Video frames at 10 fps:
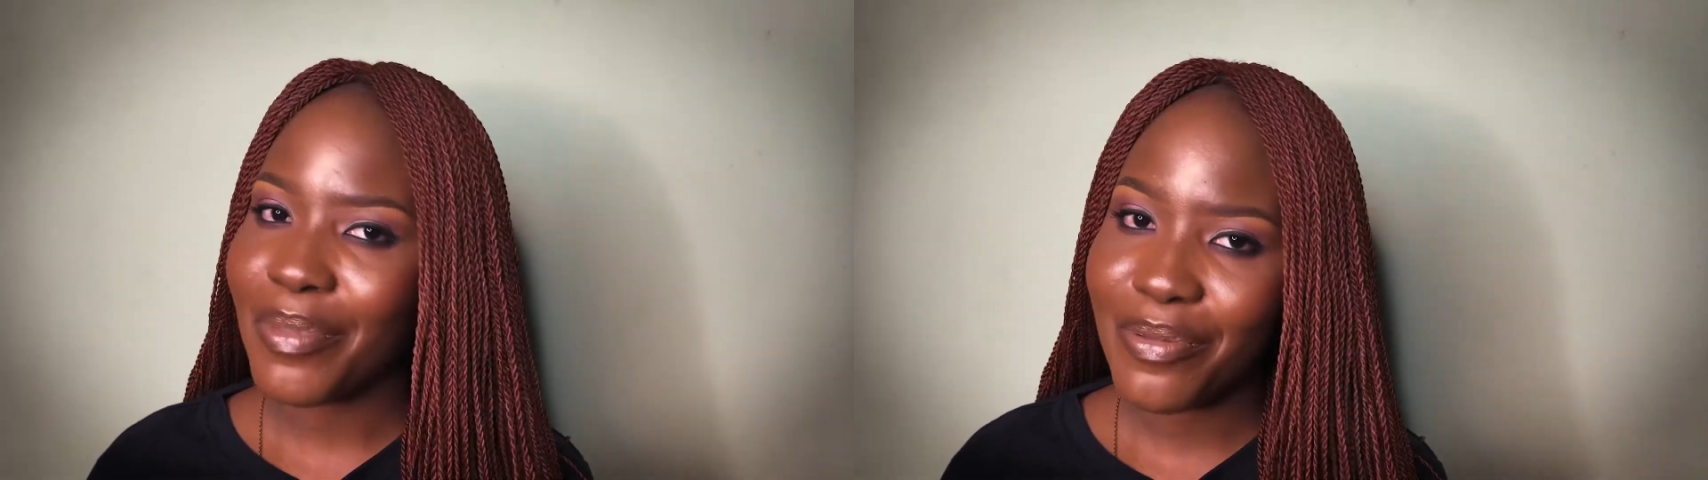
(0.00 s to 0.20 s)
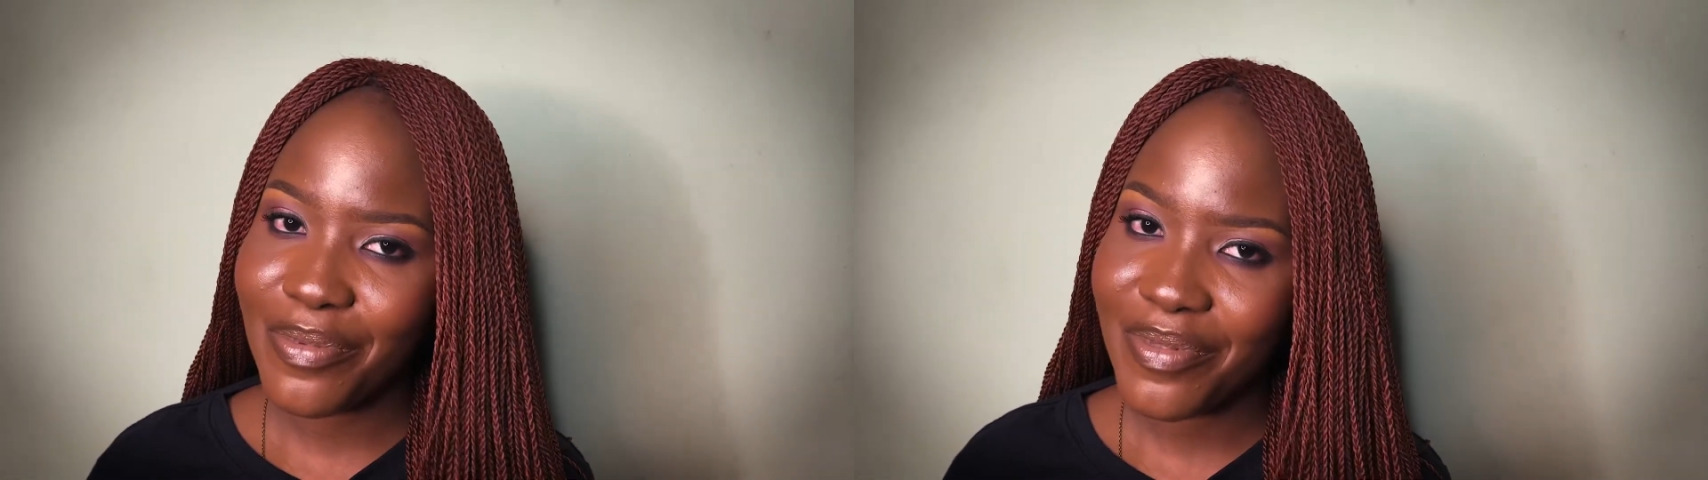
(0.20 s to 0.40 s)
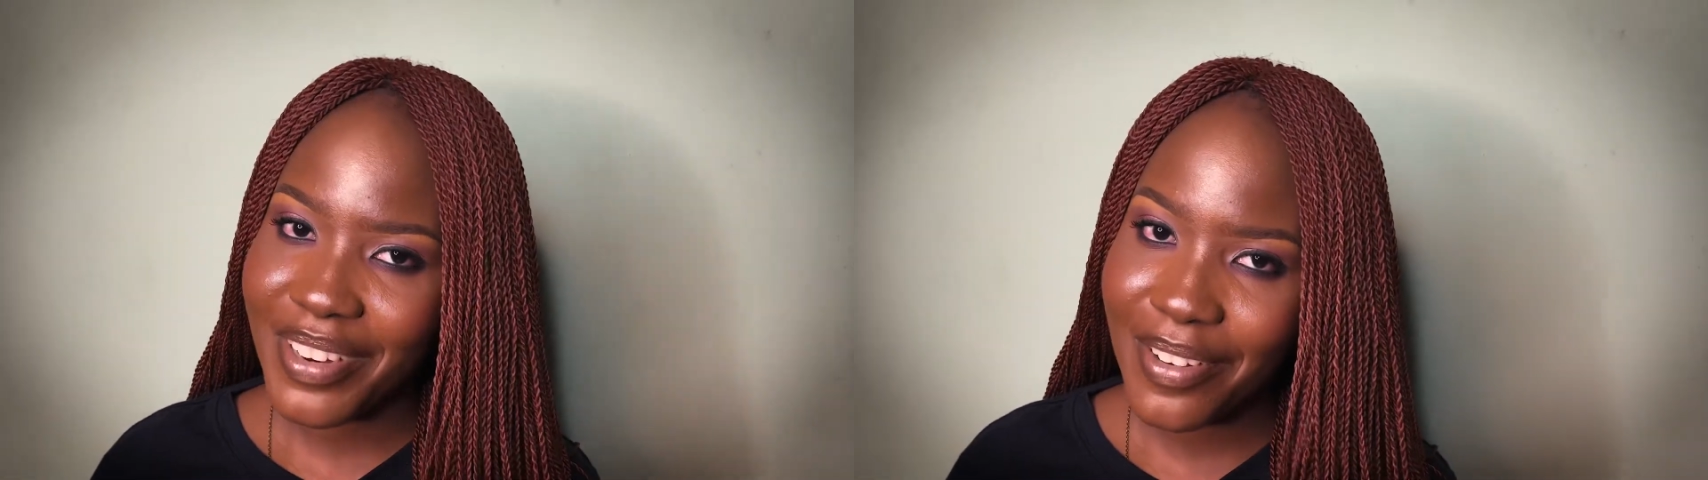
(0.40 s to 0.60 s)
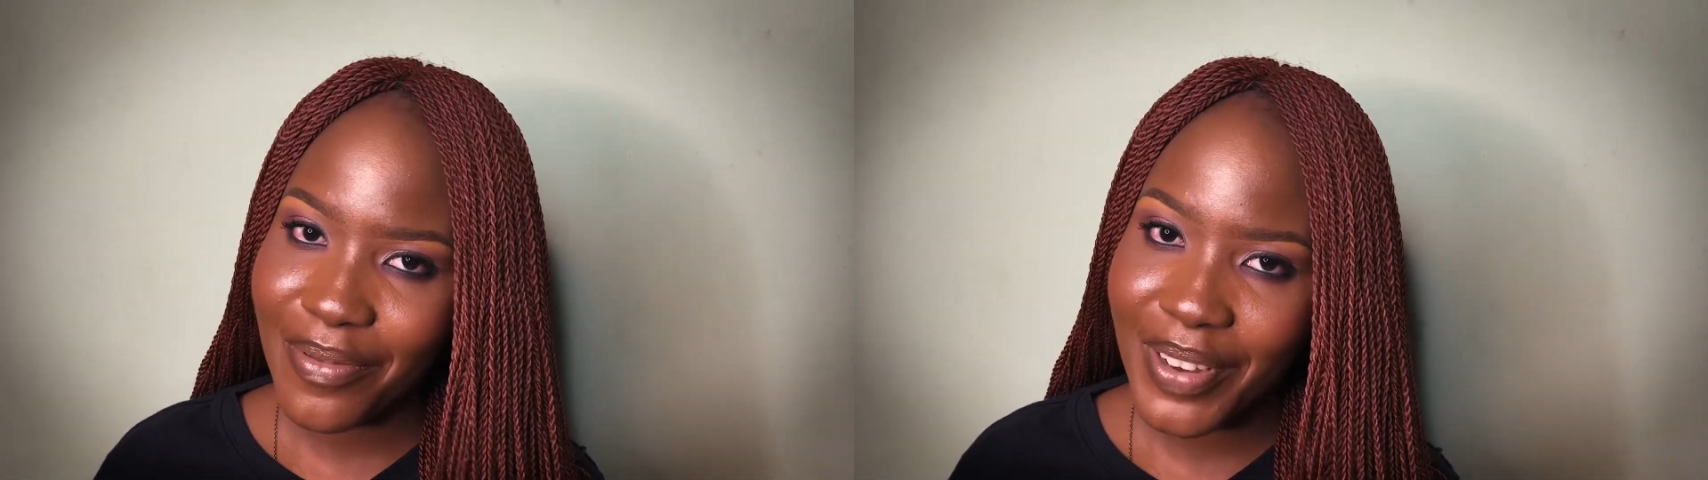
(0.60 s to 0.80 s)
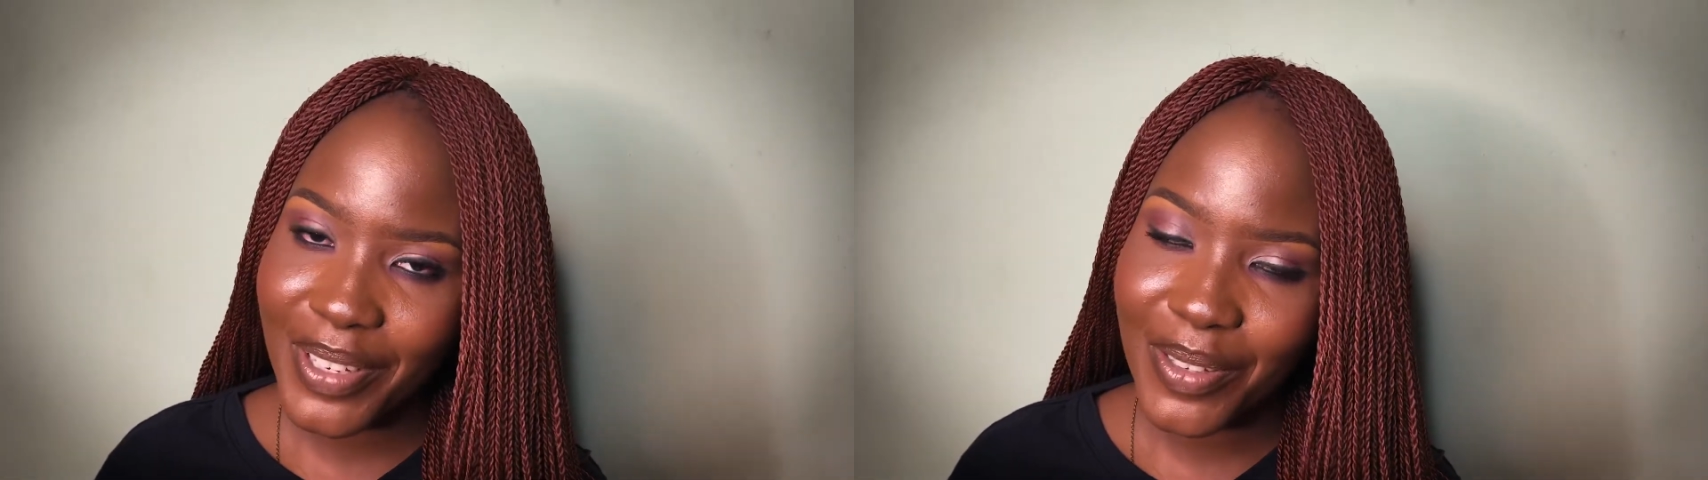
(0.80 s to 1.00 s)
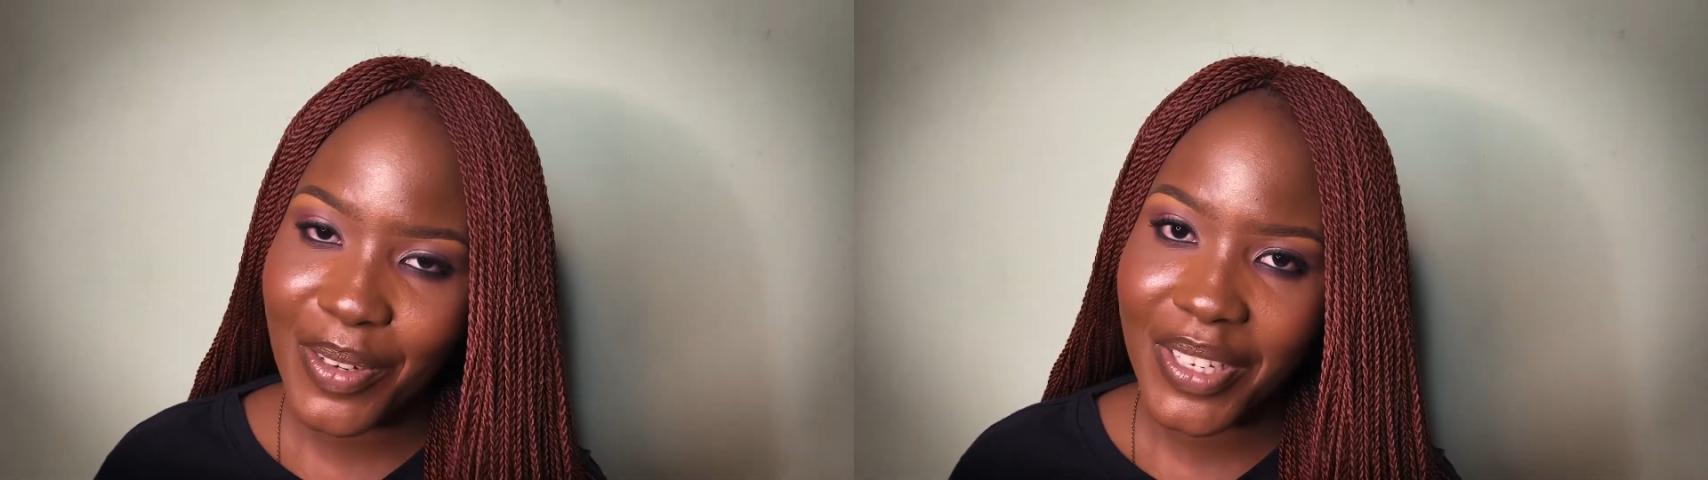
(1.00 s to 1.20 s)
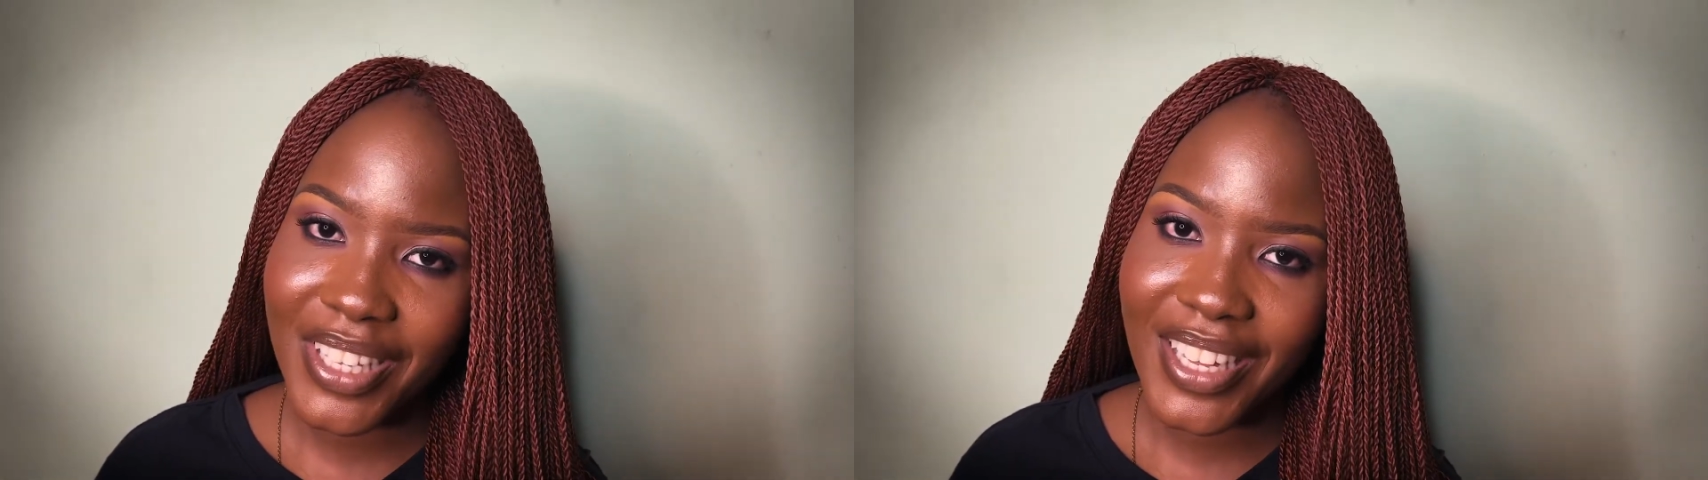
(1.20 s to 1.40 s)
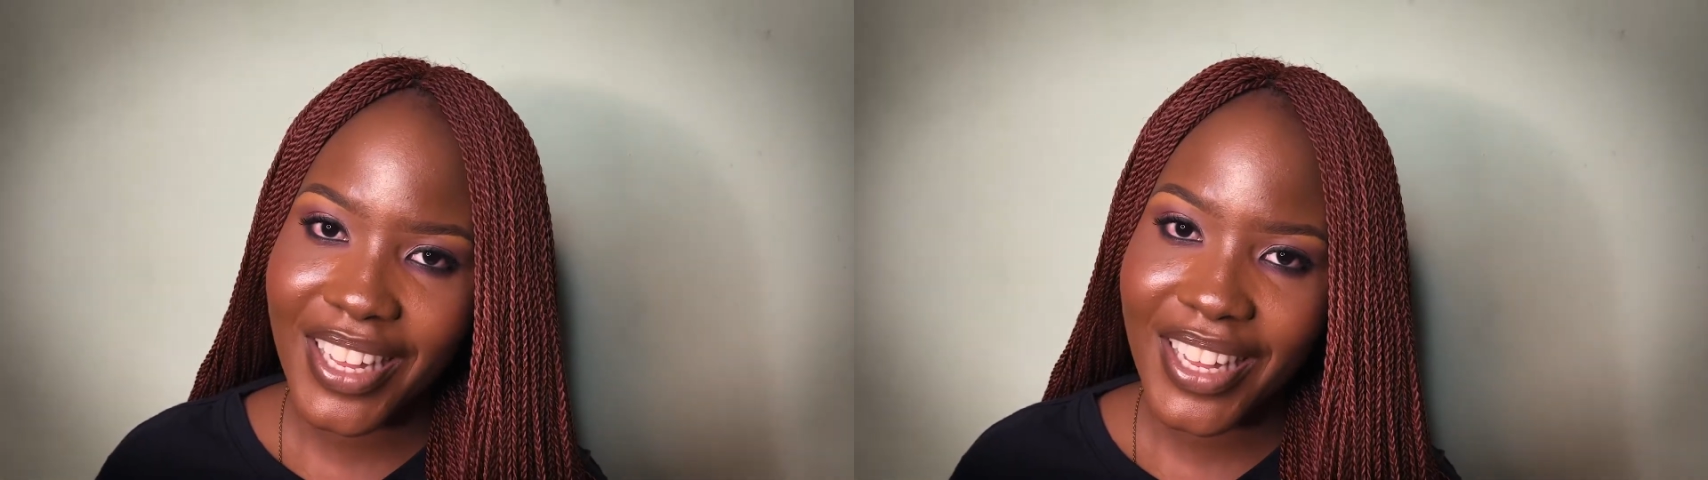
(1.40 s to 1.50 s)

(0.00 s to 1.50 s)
of investor